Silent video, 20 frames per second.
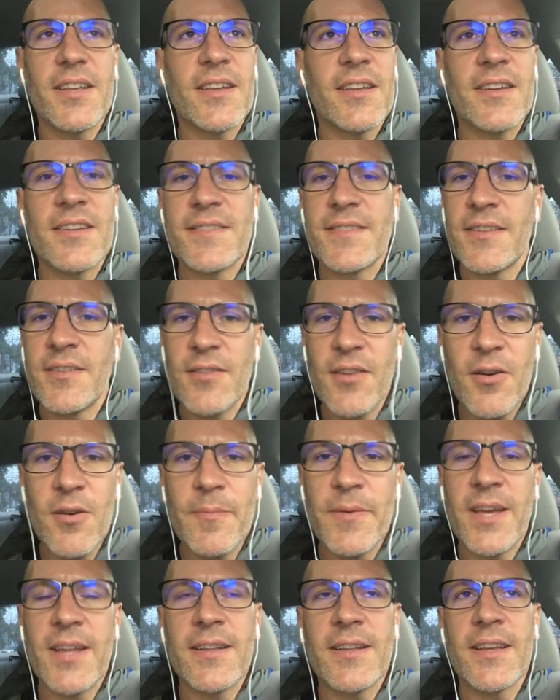And I said, no,
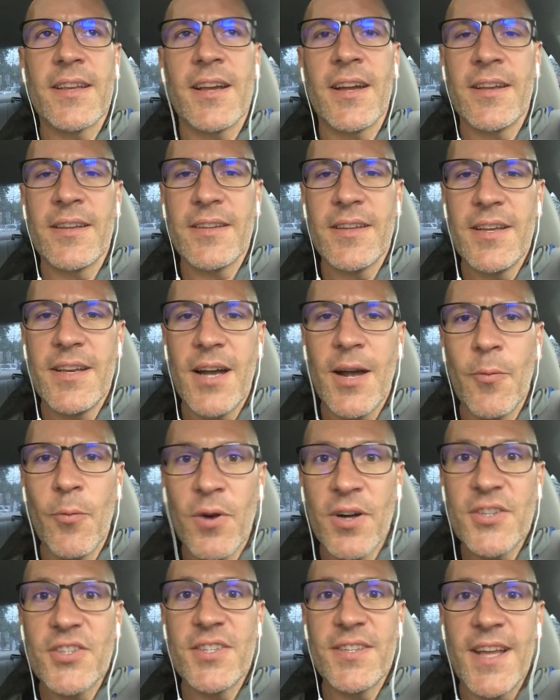man, like, I
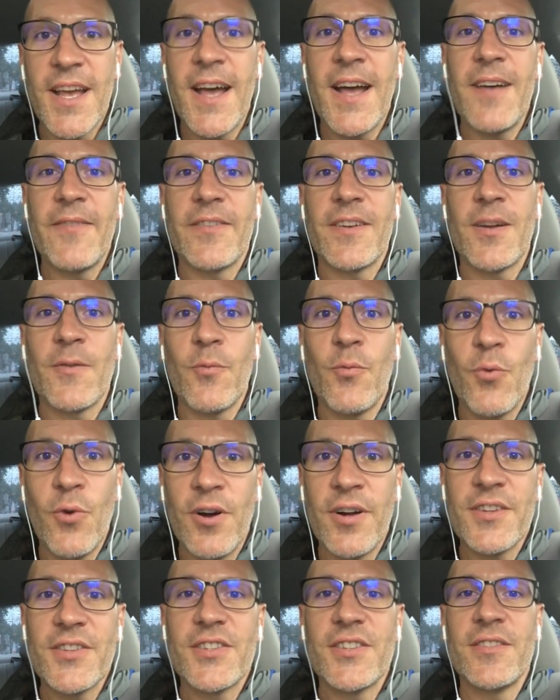want you to have it. I
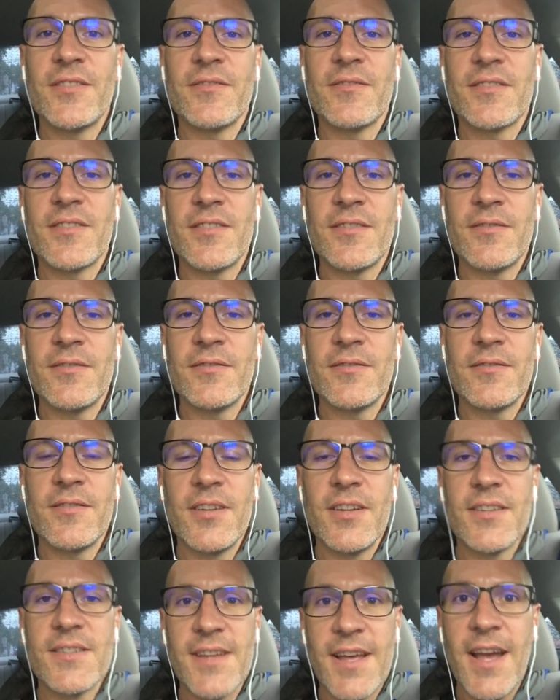want you to
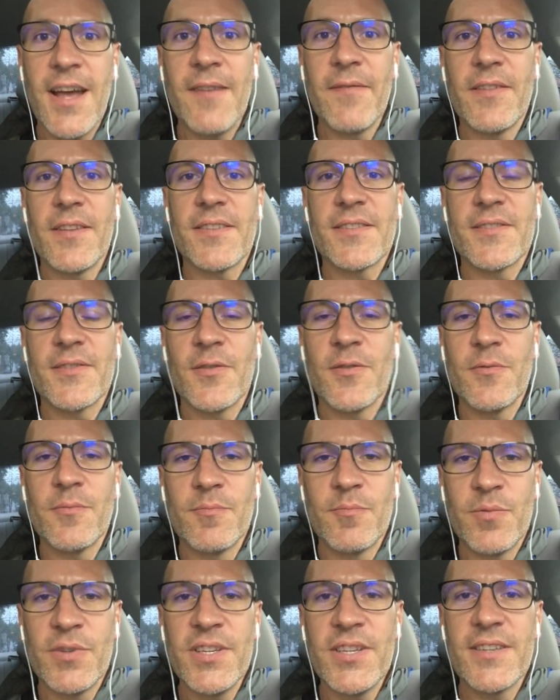have this, so
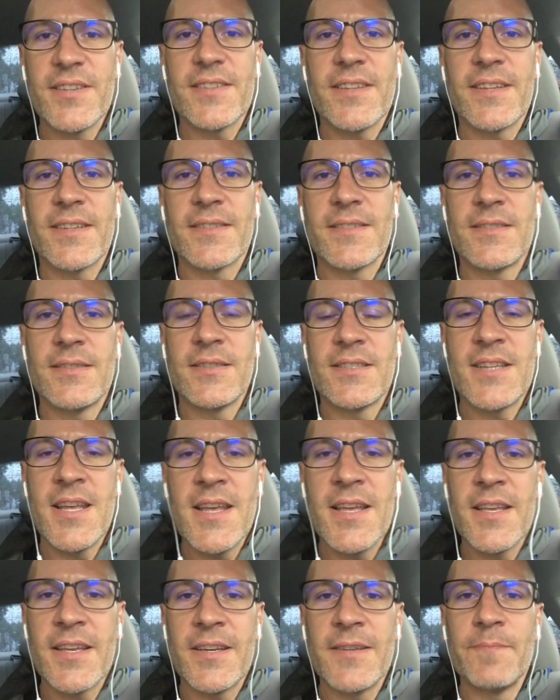please, like,
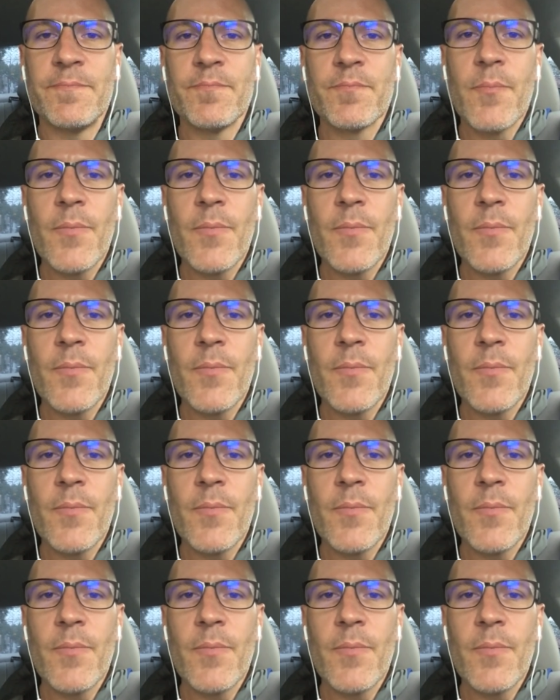take it.